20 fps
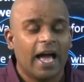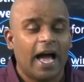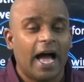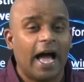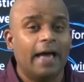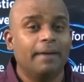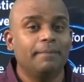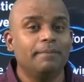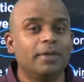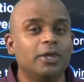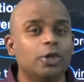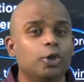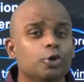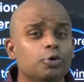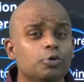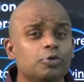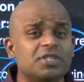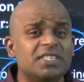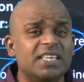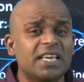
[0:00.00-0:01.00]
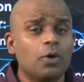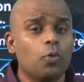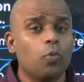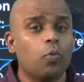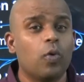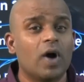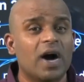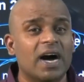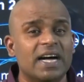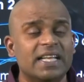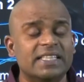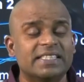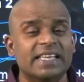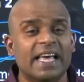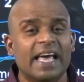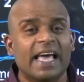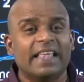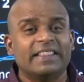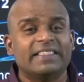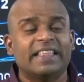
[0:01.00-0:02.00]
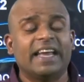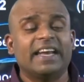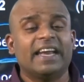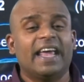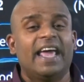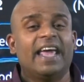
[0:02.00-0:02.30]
I'm using words that